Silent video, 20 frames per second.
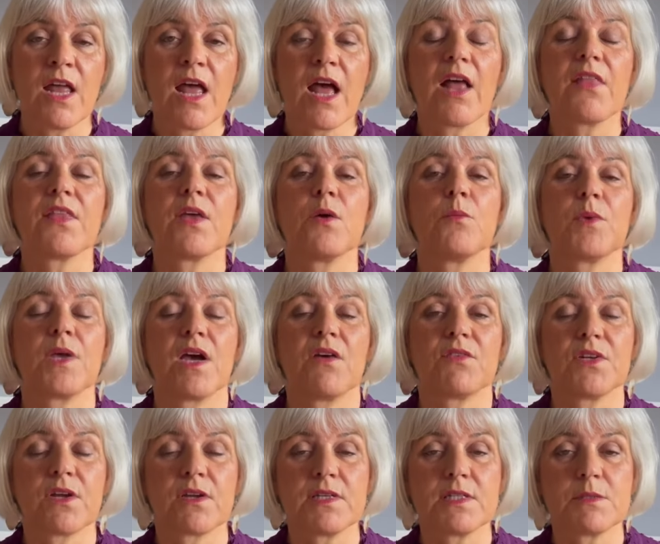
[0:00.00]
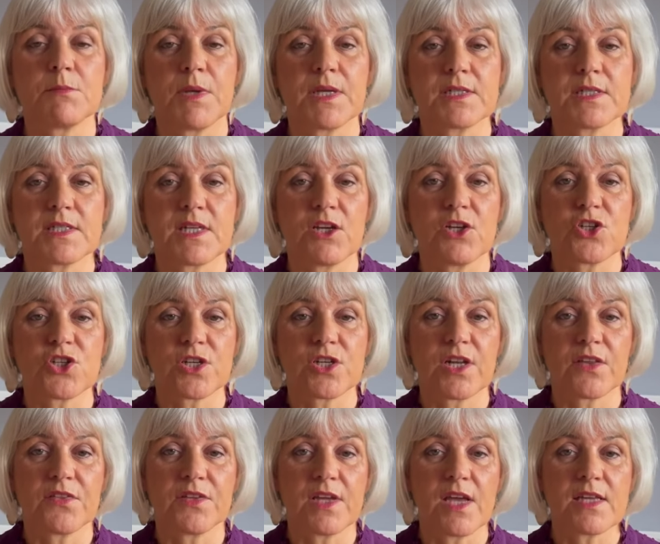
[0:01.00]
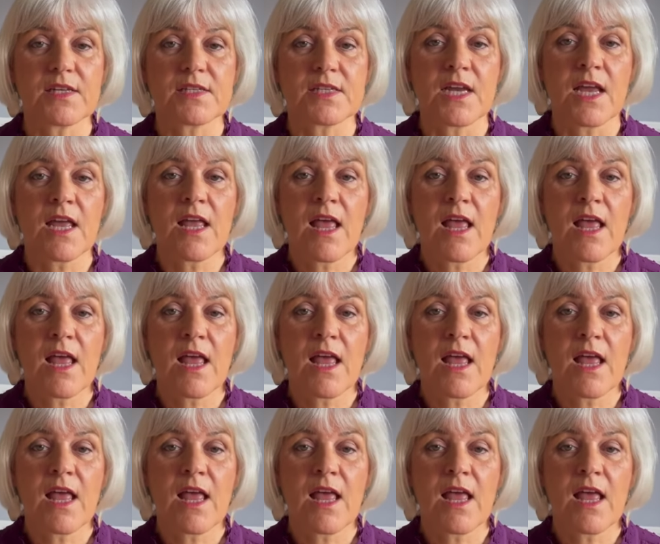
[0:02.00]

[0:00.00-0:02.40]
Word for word: and then we have a nice meditation at the end,